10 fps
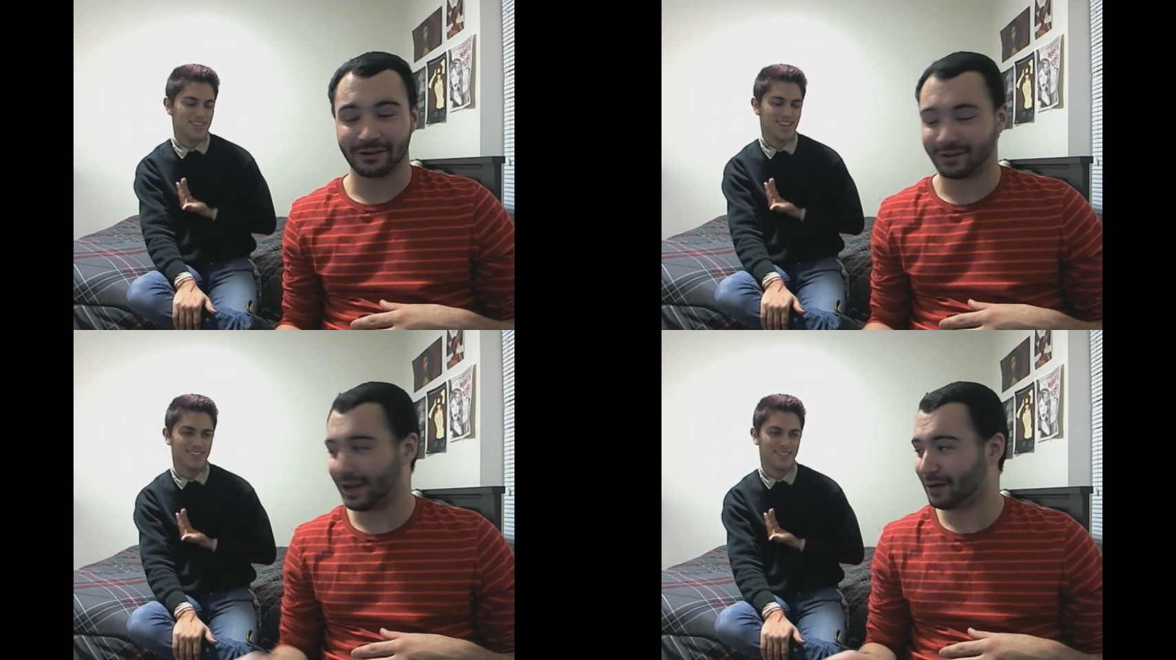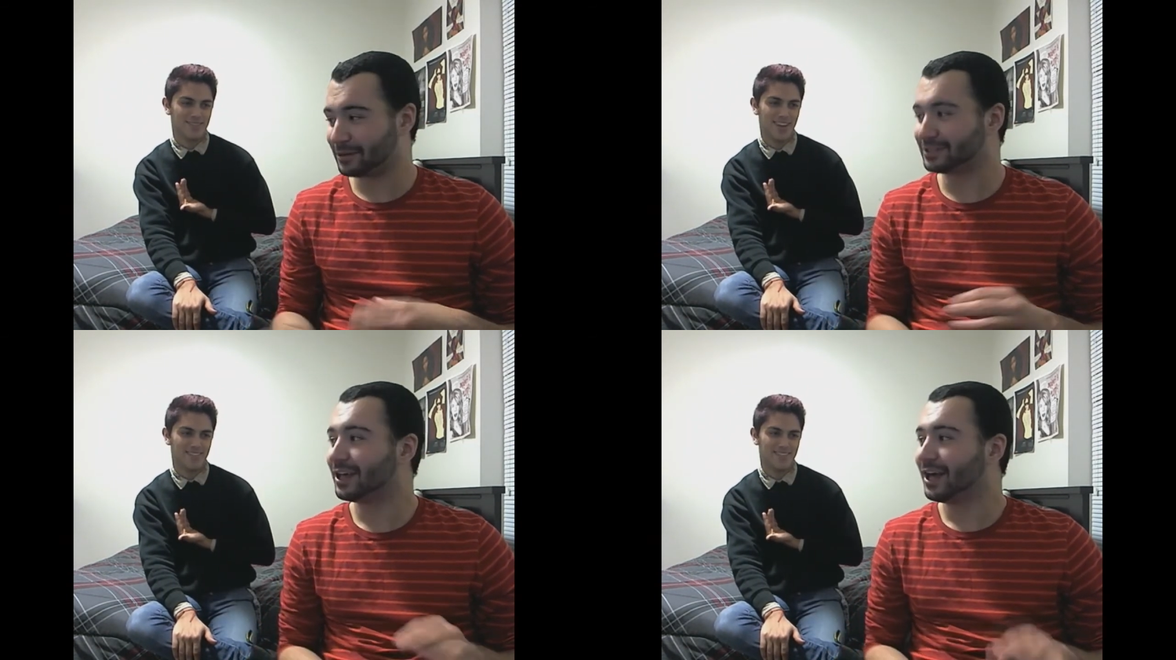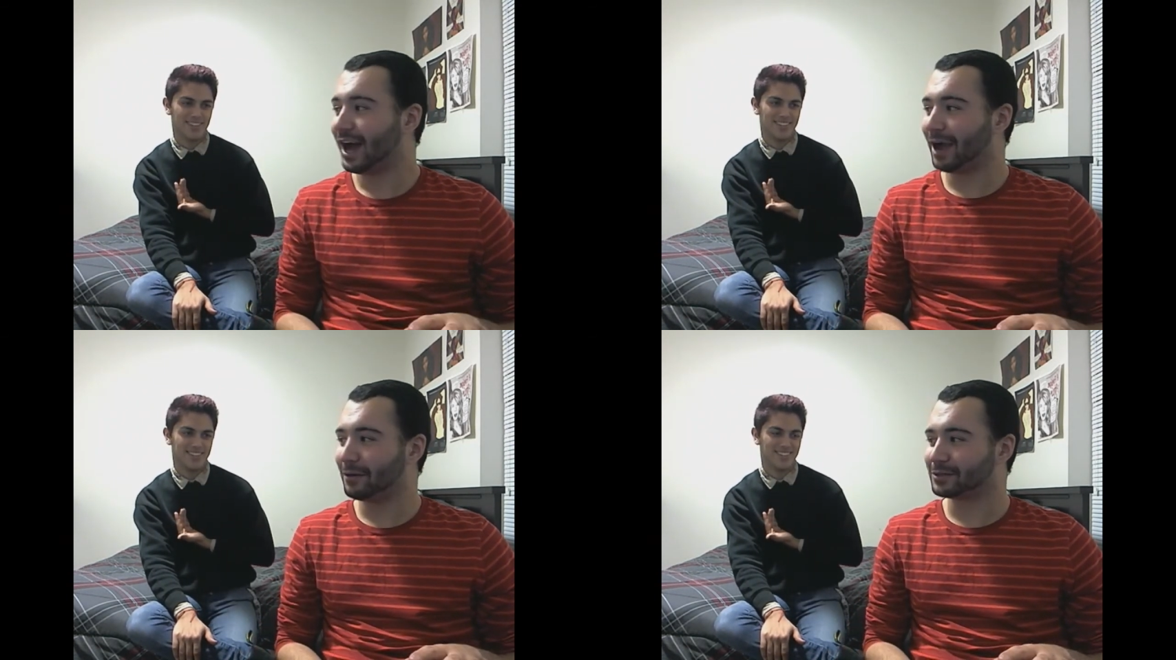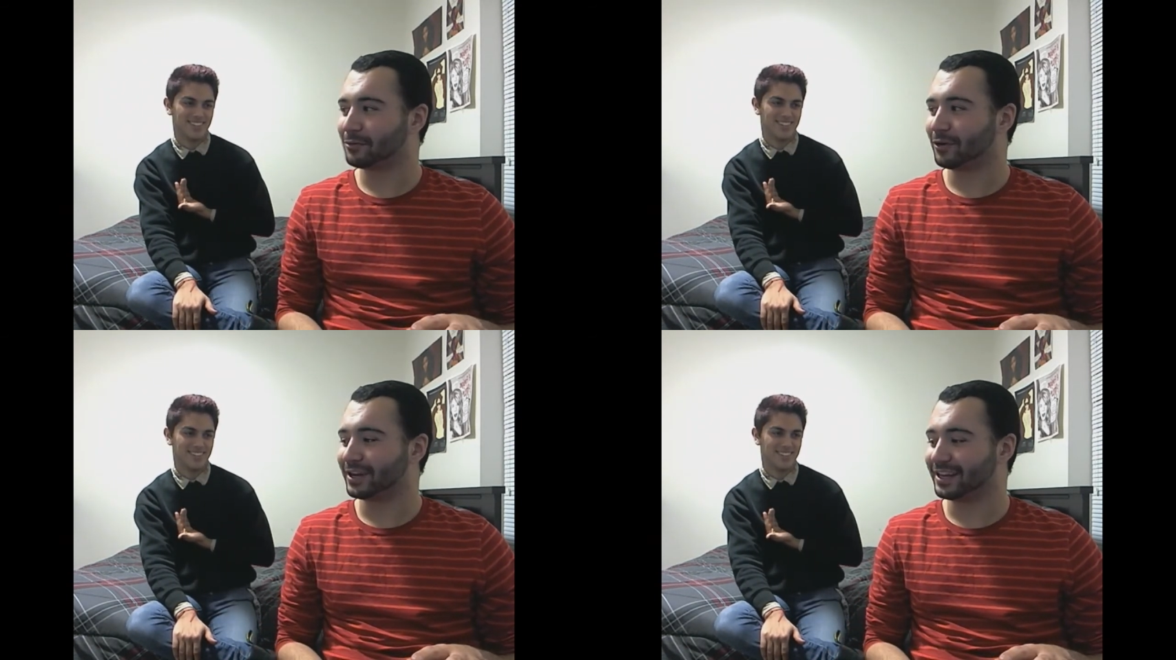Speaker 1: I was, I was
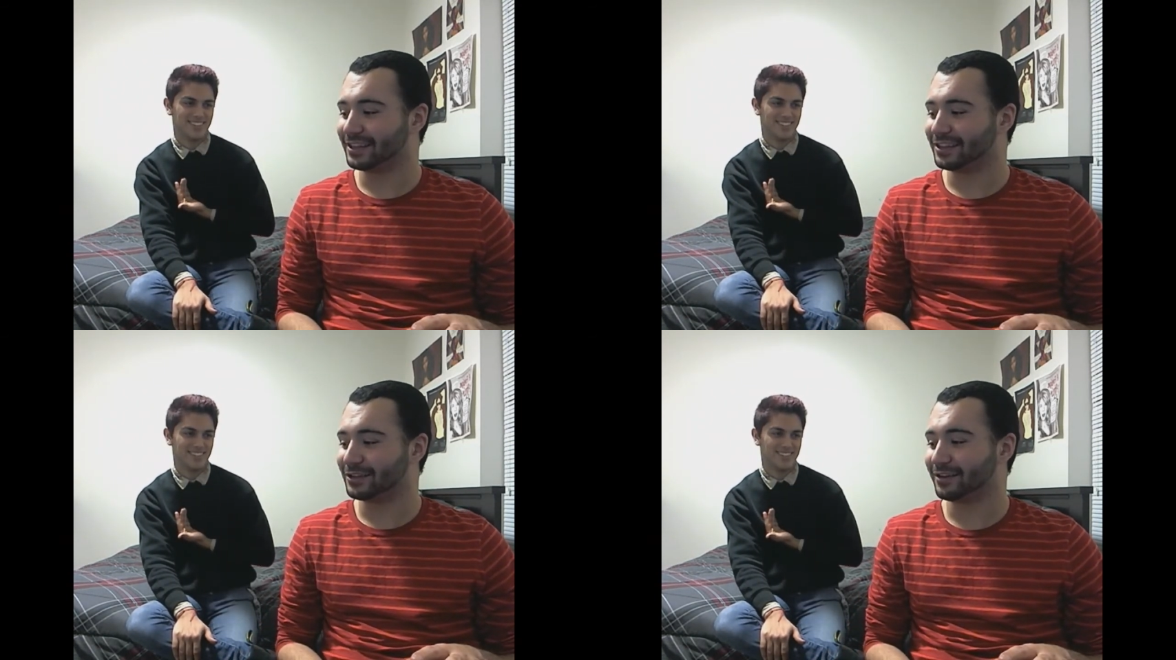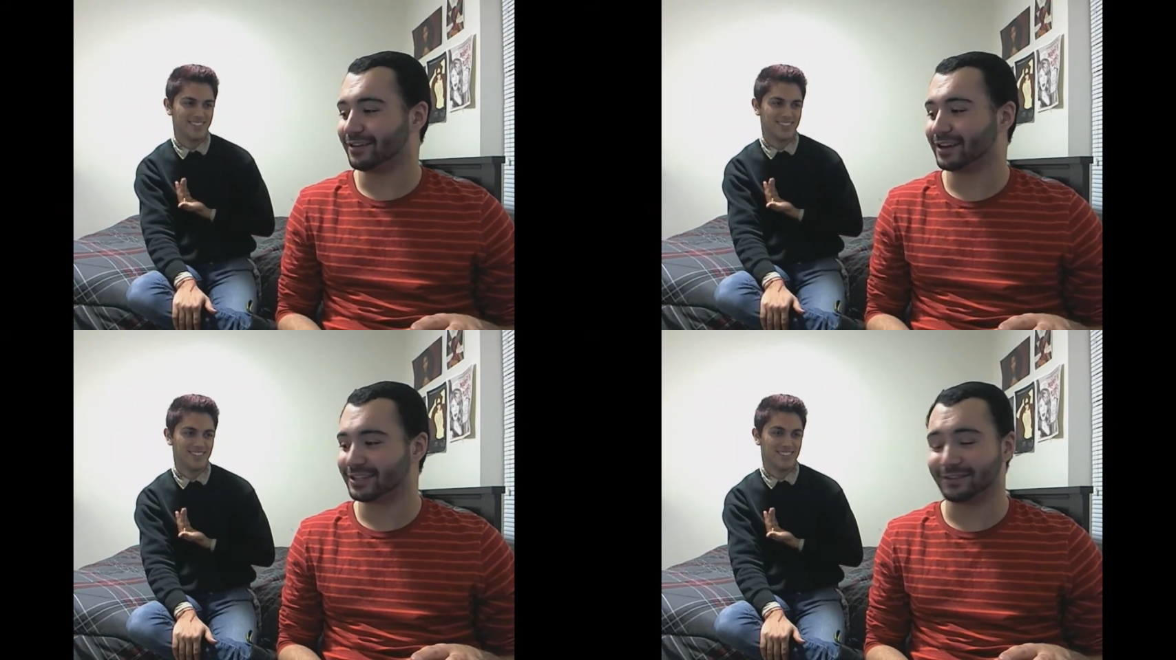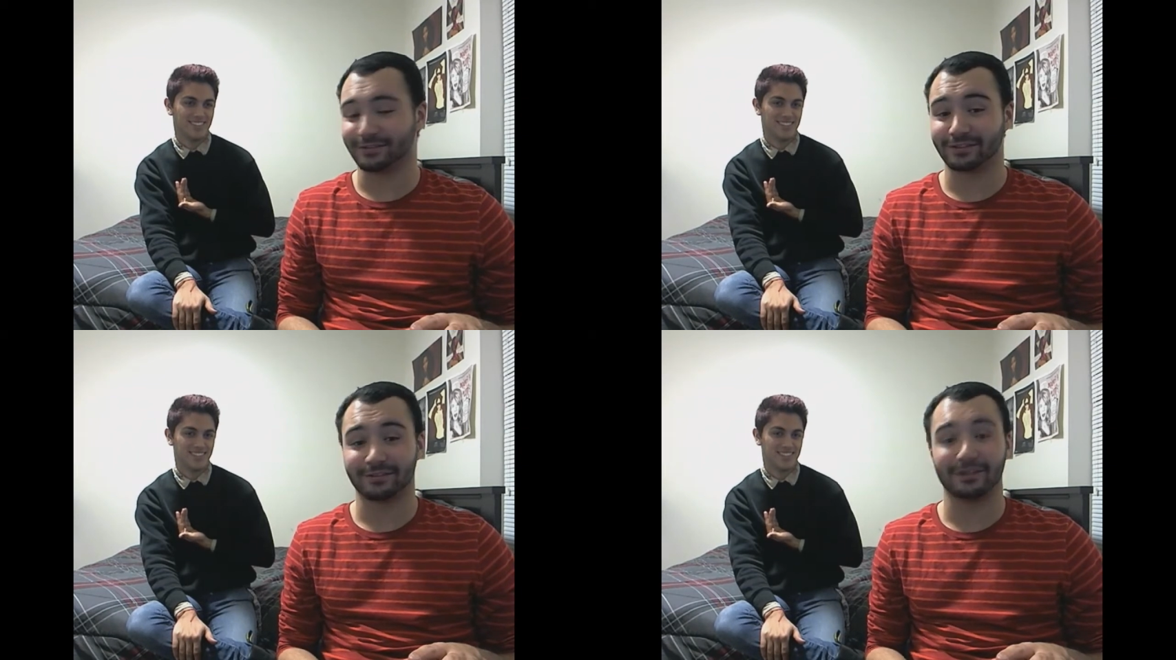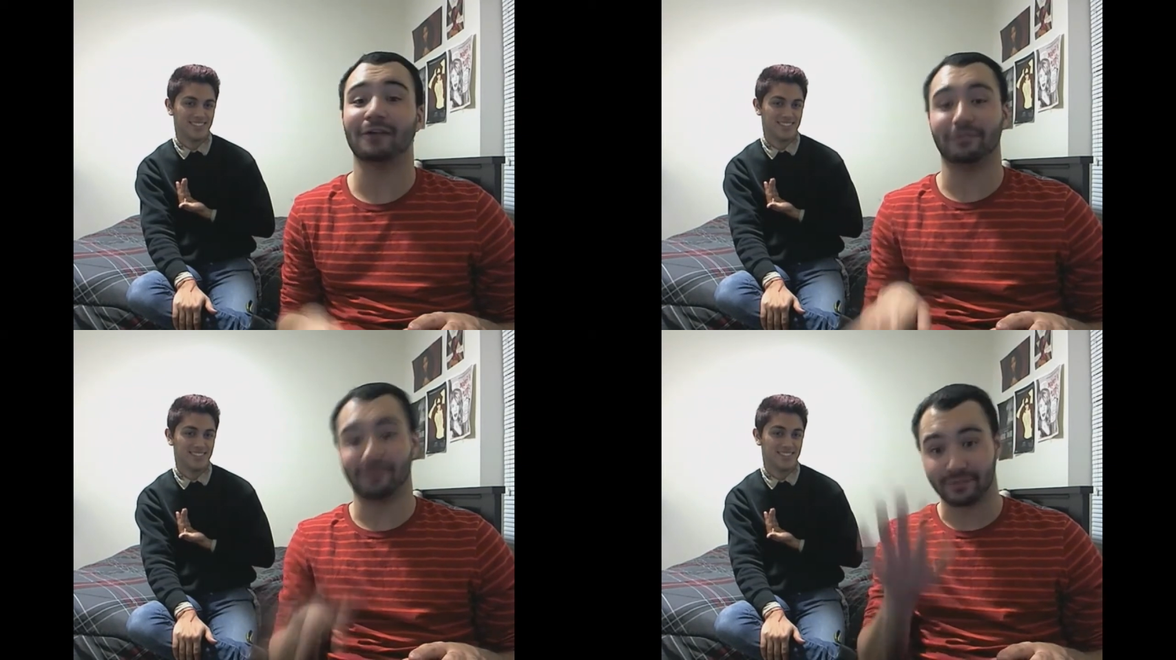pointing in the direction of,
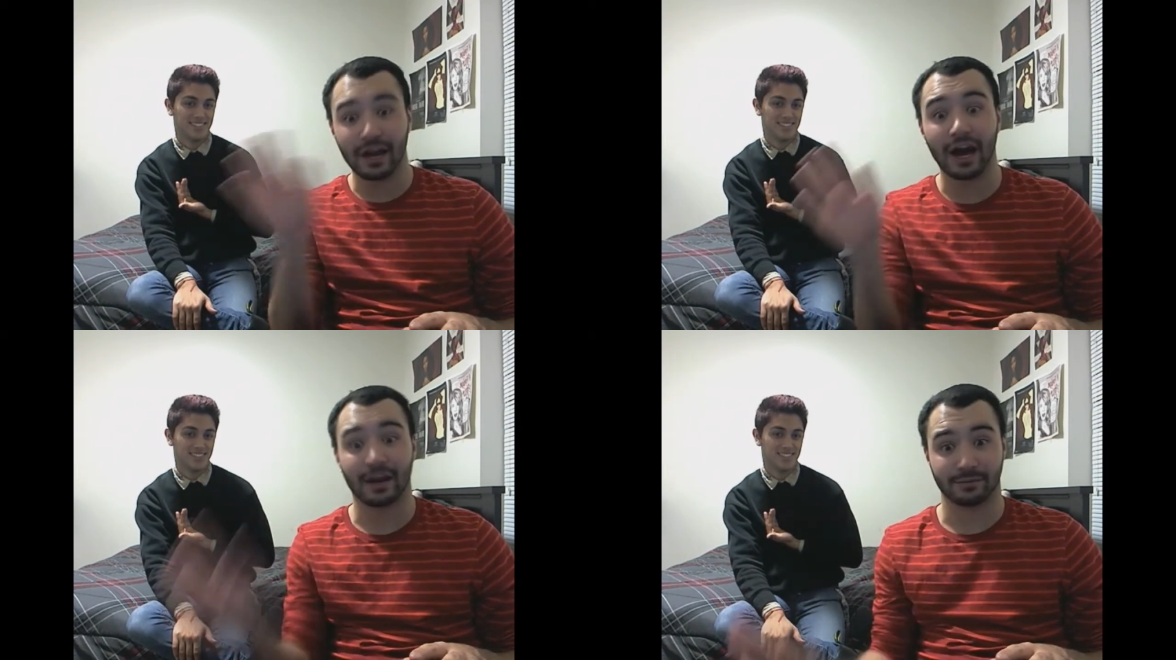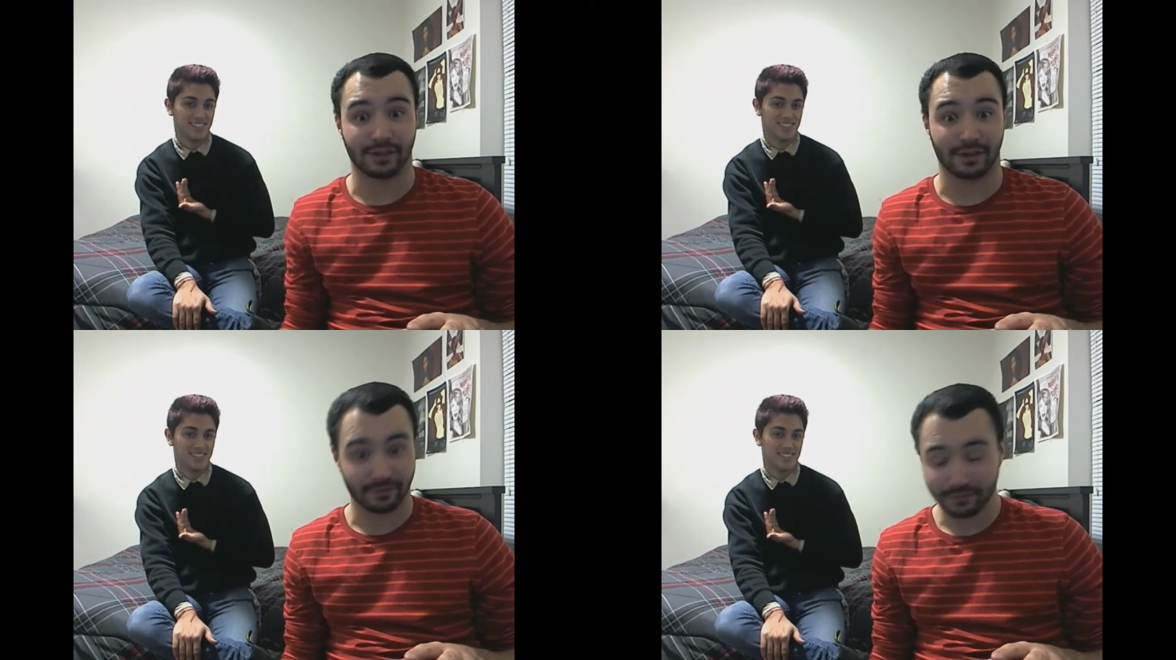of God Himself.